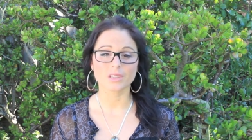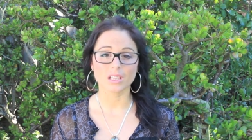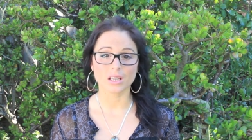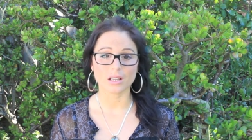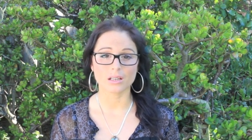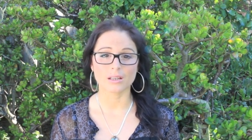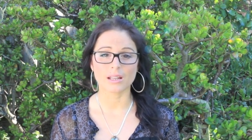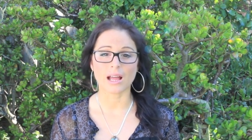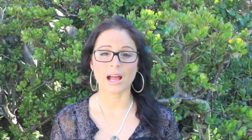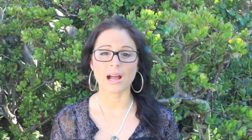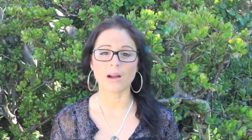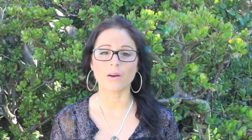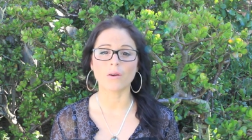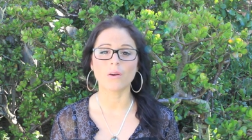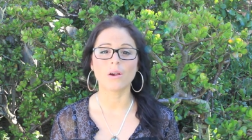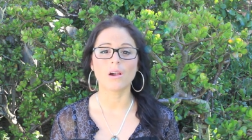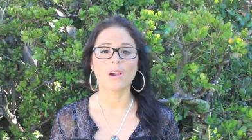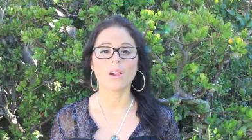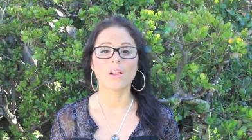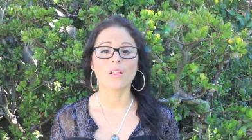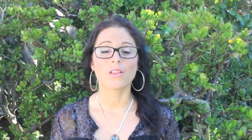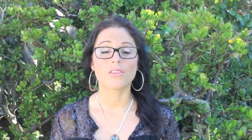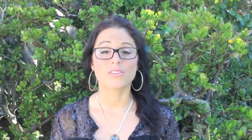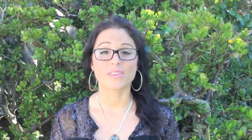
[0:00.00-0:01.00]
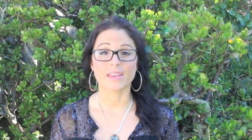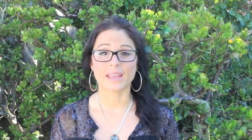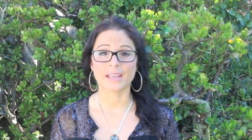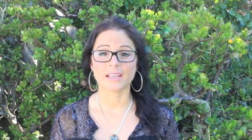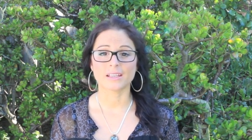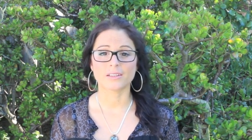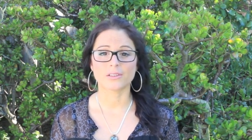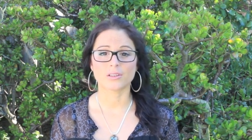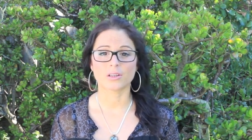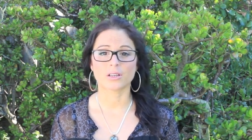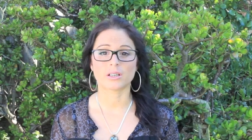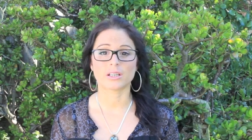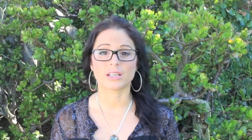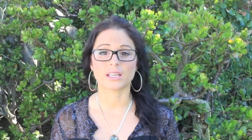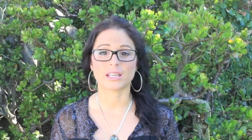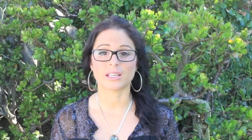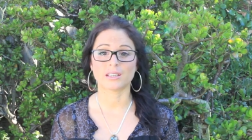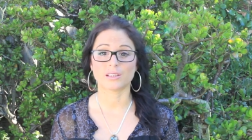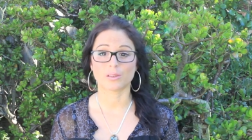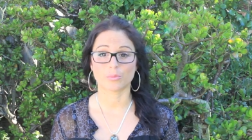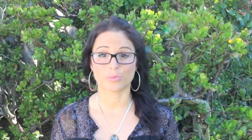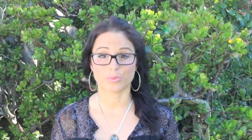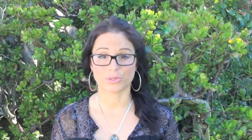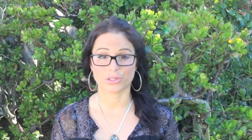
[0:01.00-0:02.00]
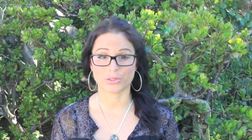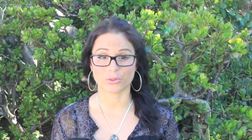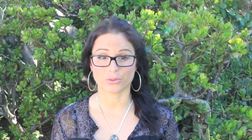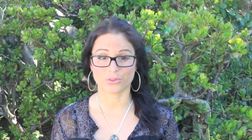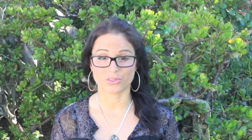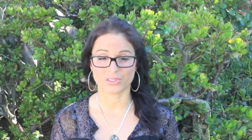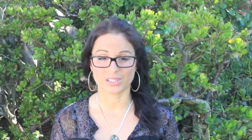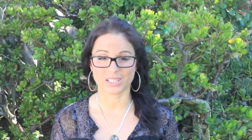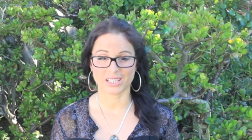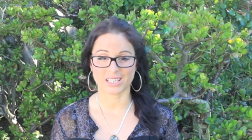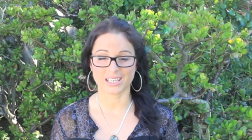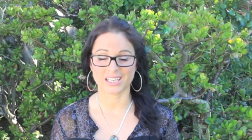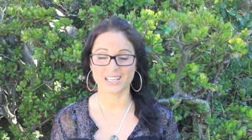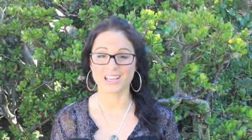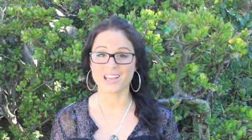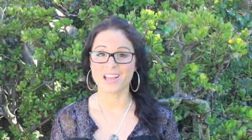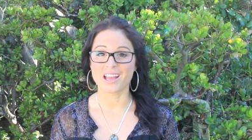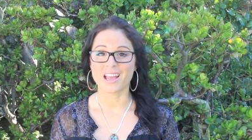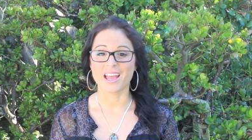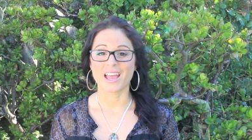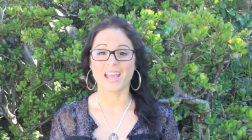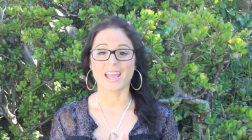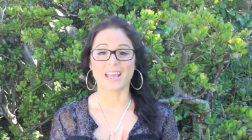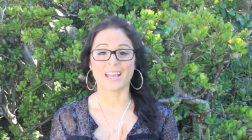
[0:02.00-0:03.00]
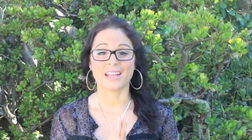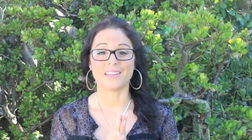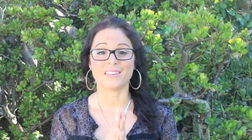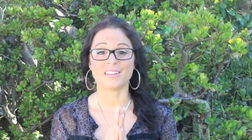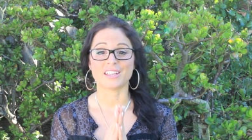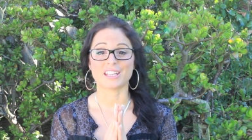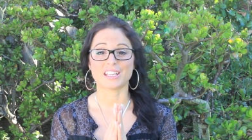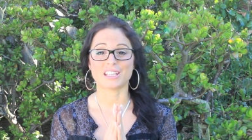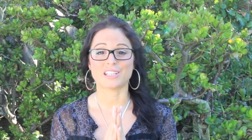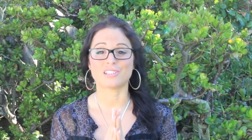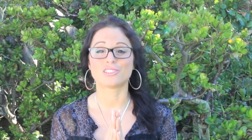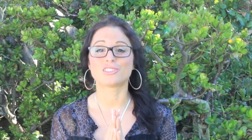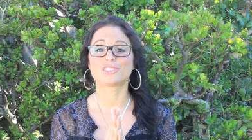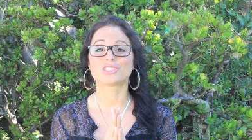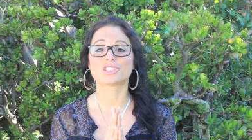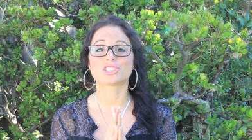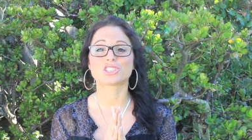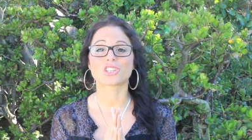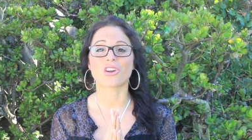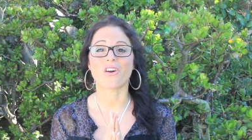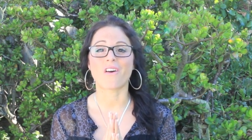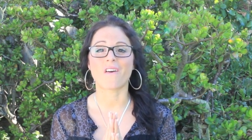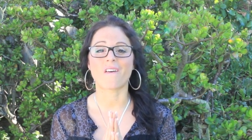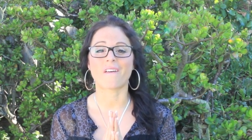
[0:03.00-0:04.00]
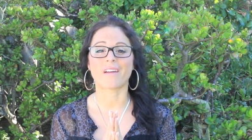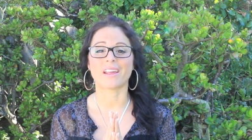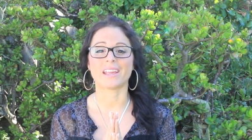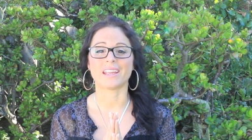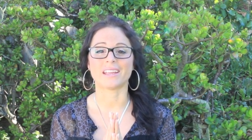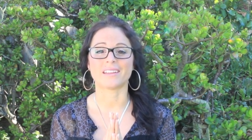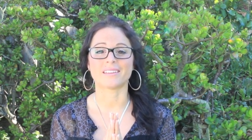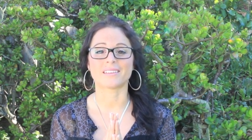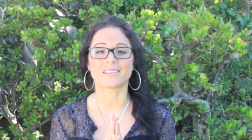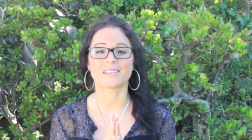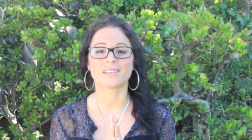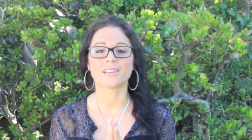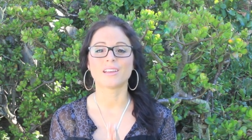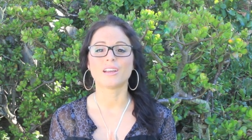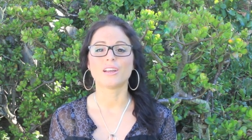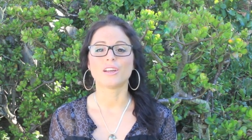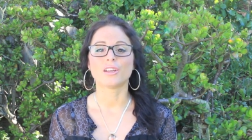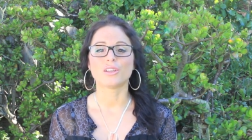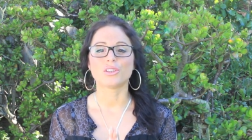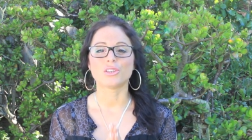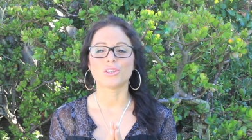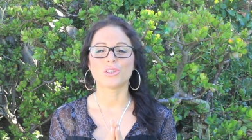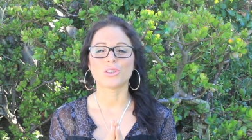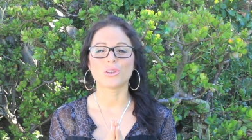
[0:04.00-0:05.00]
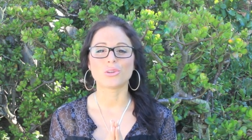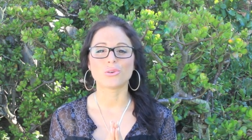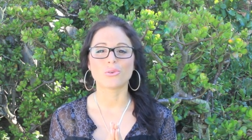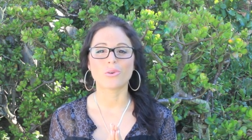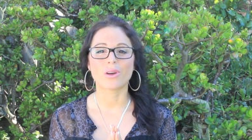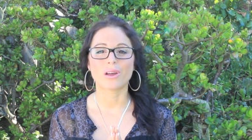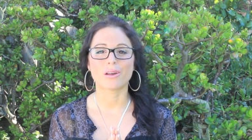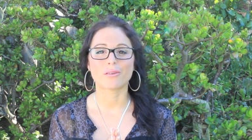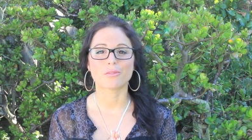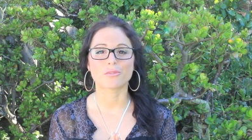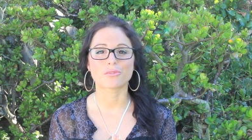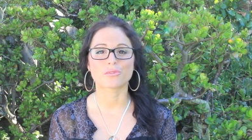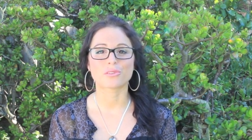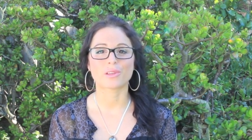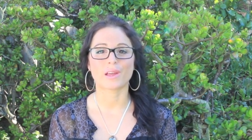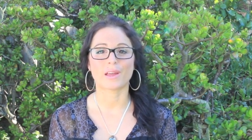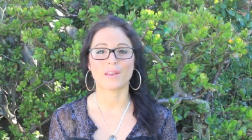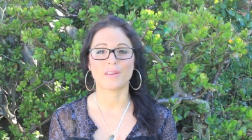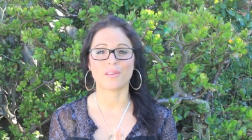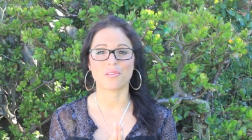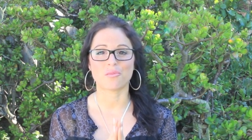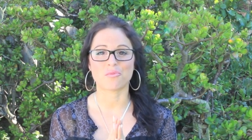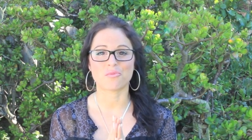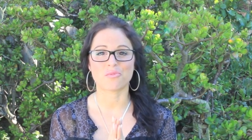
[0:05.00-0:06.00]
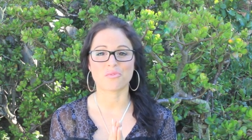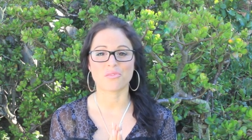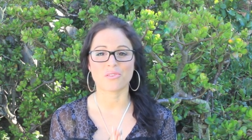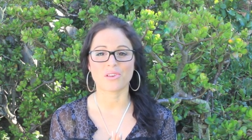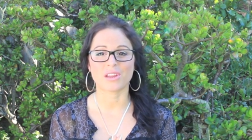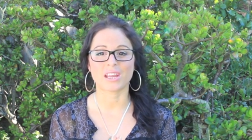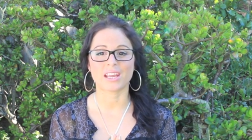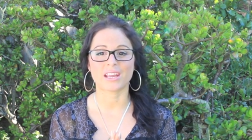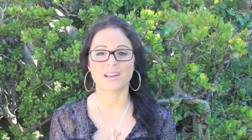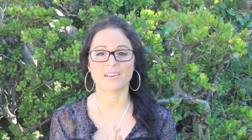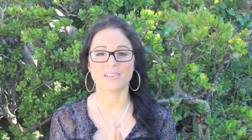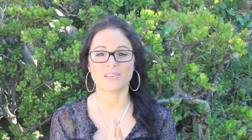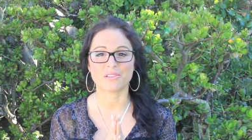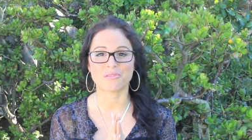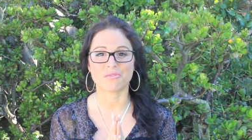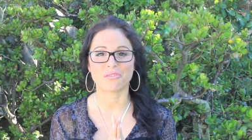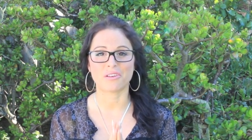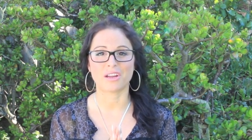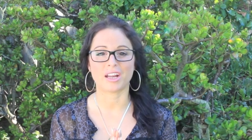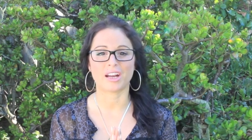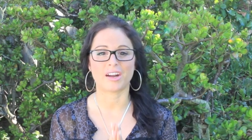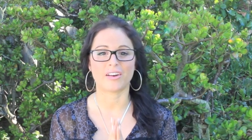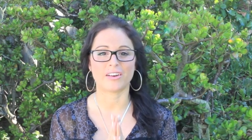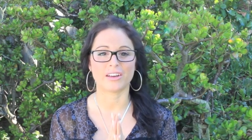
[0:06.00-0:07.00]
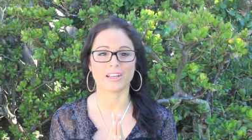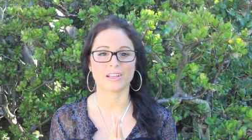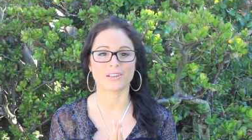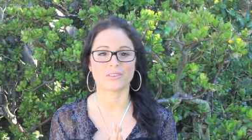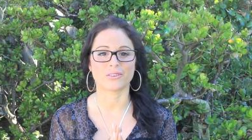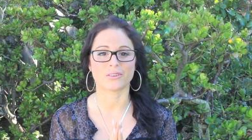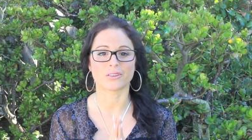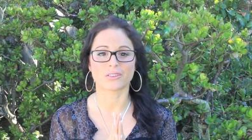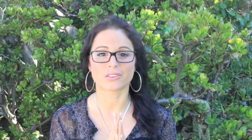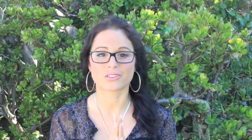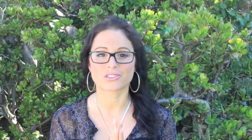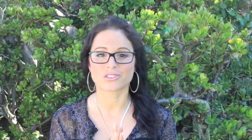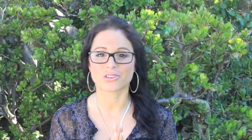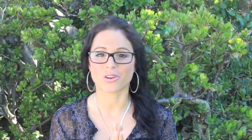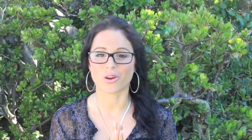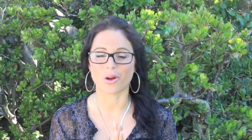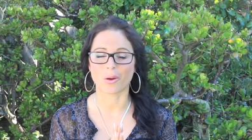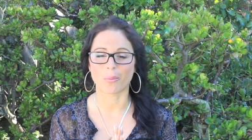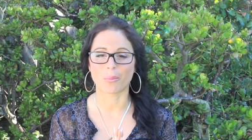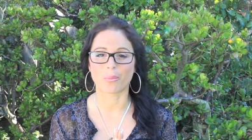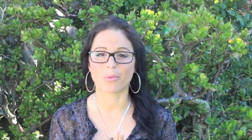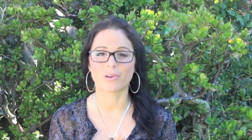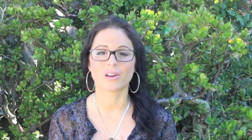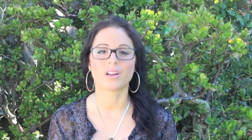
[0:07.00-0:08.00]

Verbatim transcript: Now, thank your inner beauty and enjoy it. You have done a very, very good job.